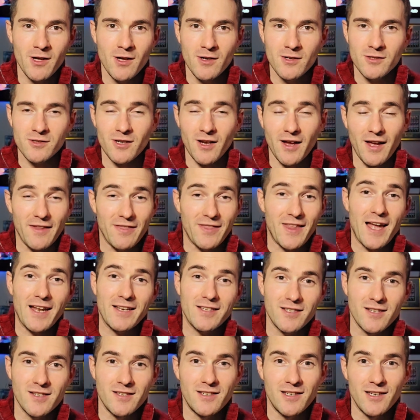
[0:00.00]
So I had that
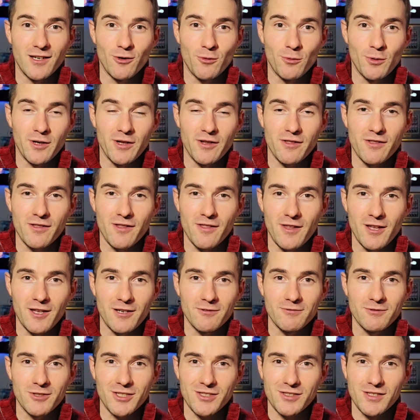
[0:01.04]
to deal with. And
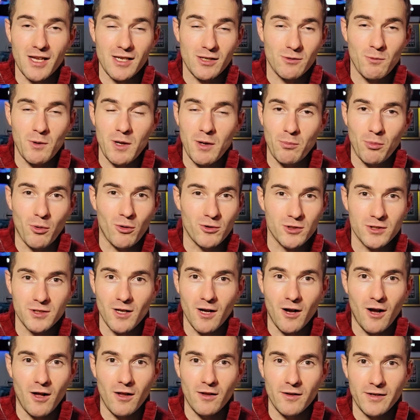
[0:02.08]
then just as we approach the
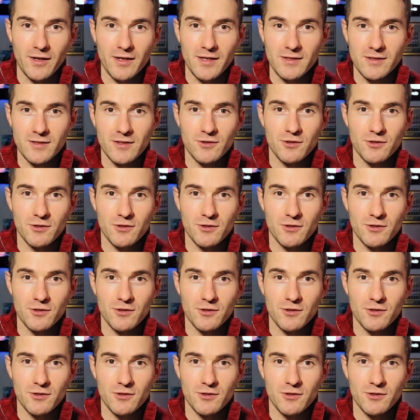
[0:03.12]
holidays,